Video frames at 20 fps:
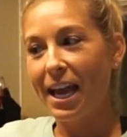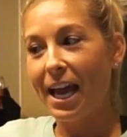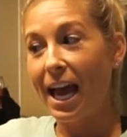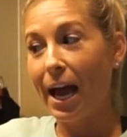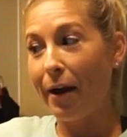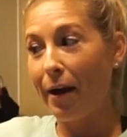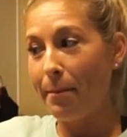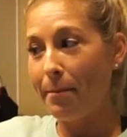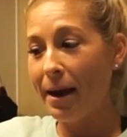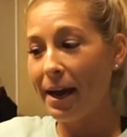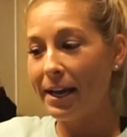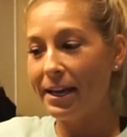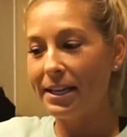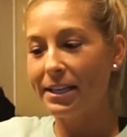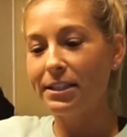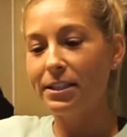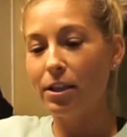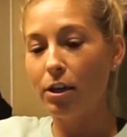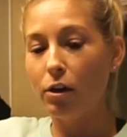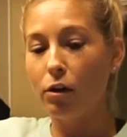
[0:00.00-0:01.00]
how I buy
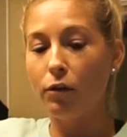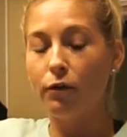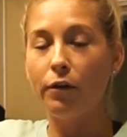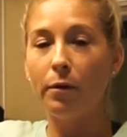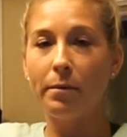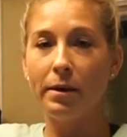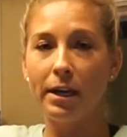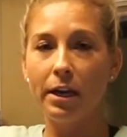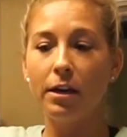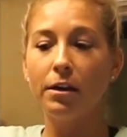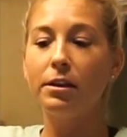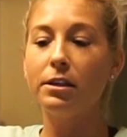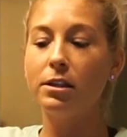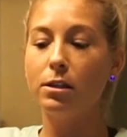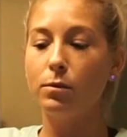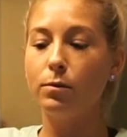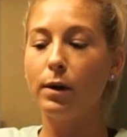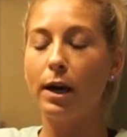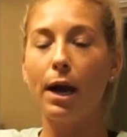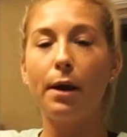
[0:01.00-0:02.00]
it. So from here,
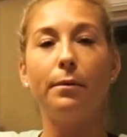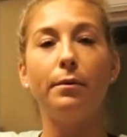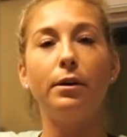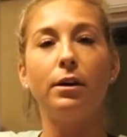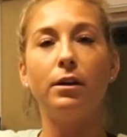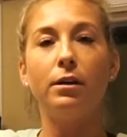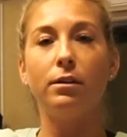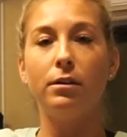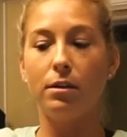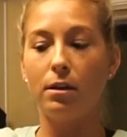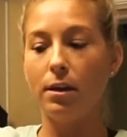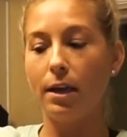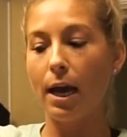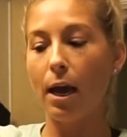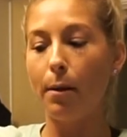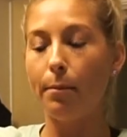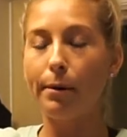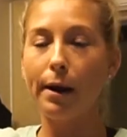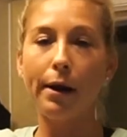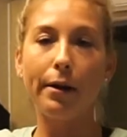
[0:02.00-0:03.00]
this is where I would
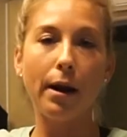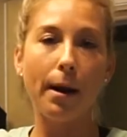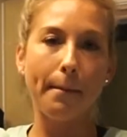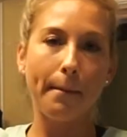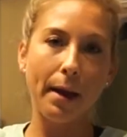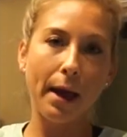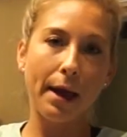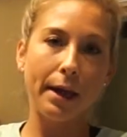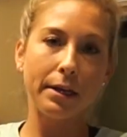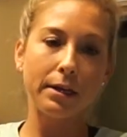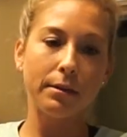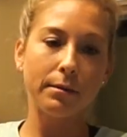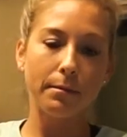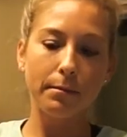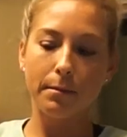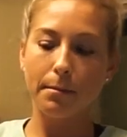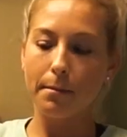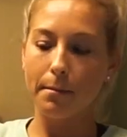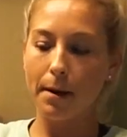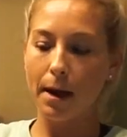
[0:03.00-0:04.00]
now brown up
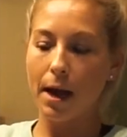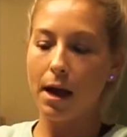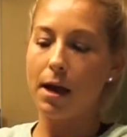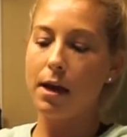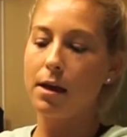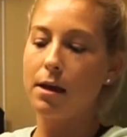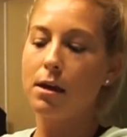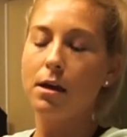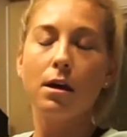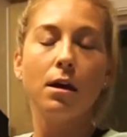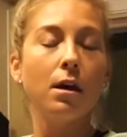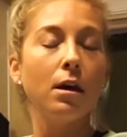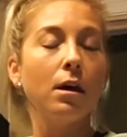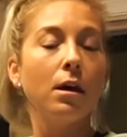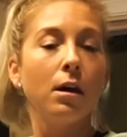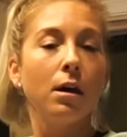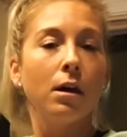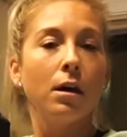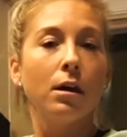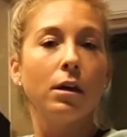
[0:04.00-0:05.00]
my
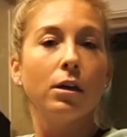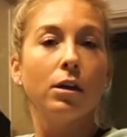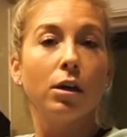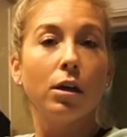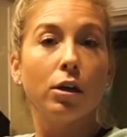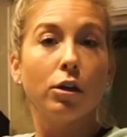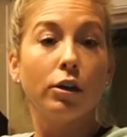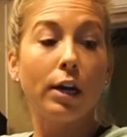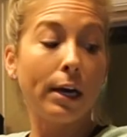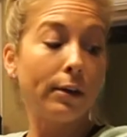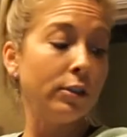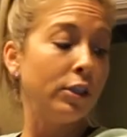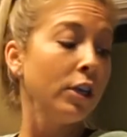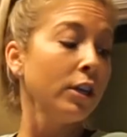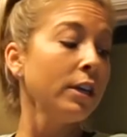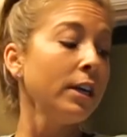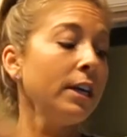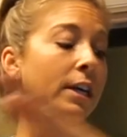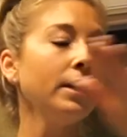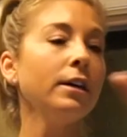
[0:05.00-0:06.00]
ground
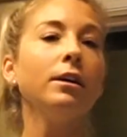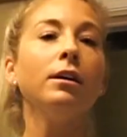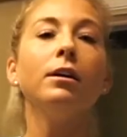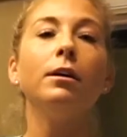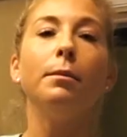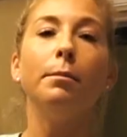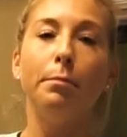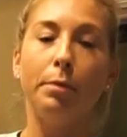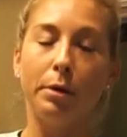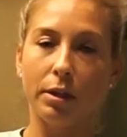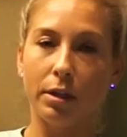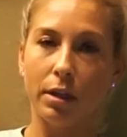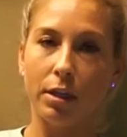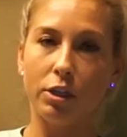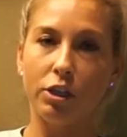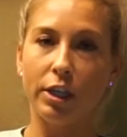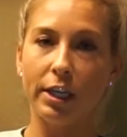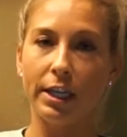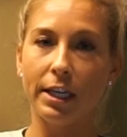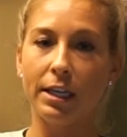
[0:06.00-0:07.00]
turkey, put the
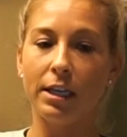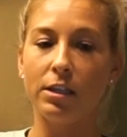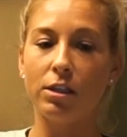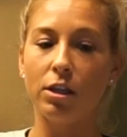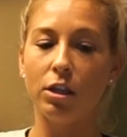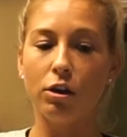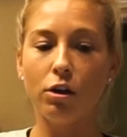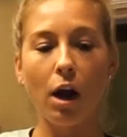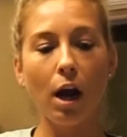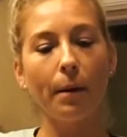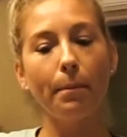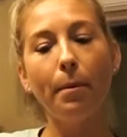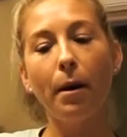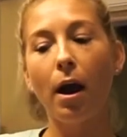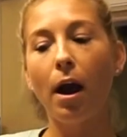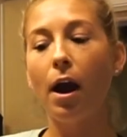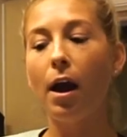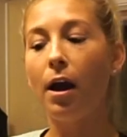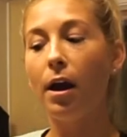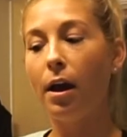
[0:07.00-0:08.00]
chicken into the crock
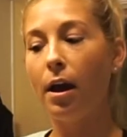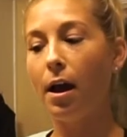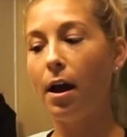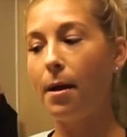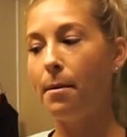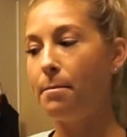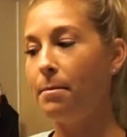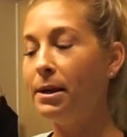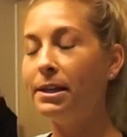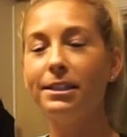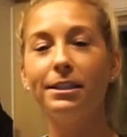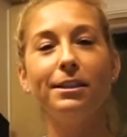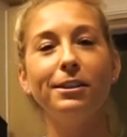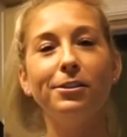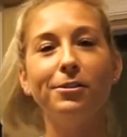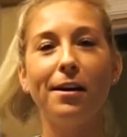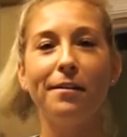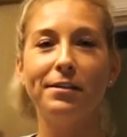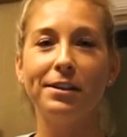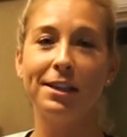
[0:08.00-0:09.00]
pot, and basically
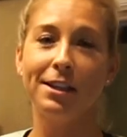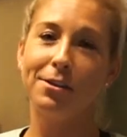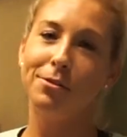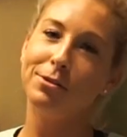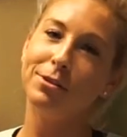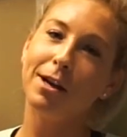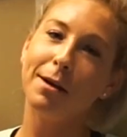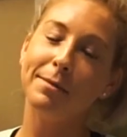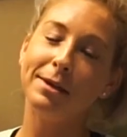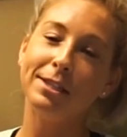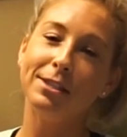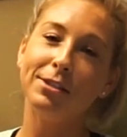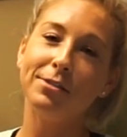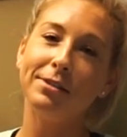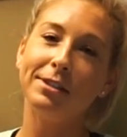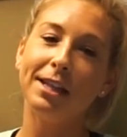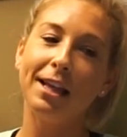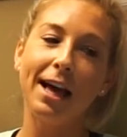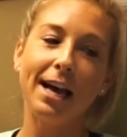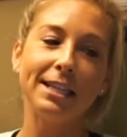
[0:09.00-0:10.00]
do everything that you saw me do
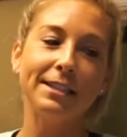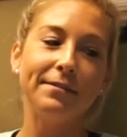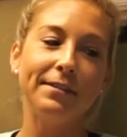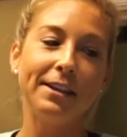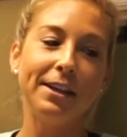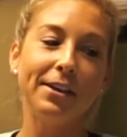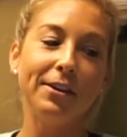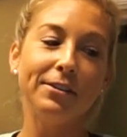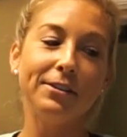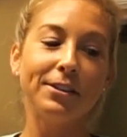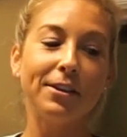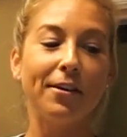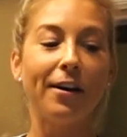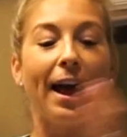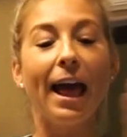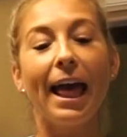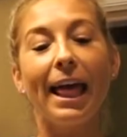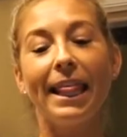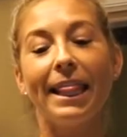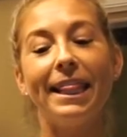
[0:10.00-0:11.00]
in the last video. So
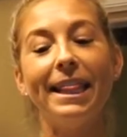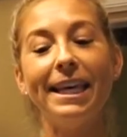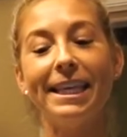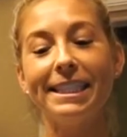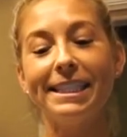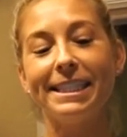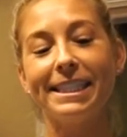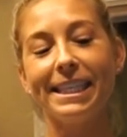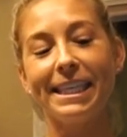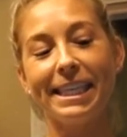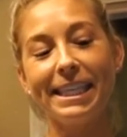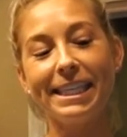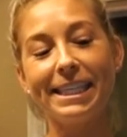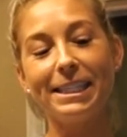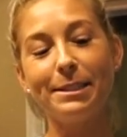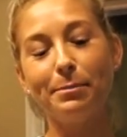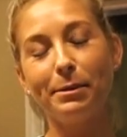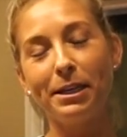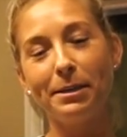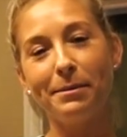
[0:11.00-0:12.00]
this
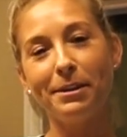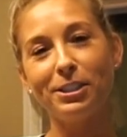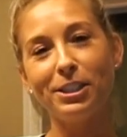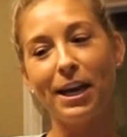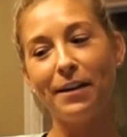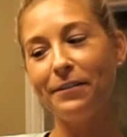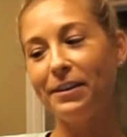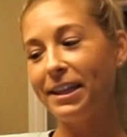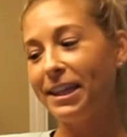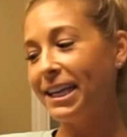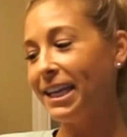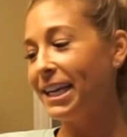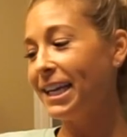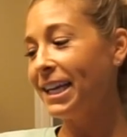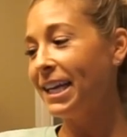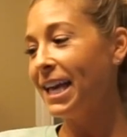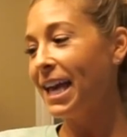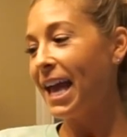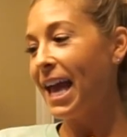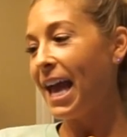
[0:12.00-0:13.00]
is pretty much everything.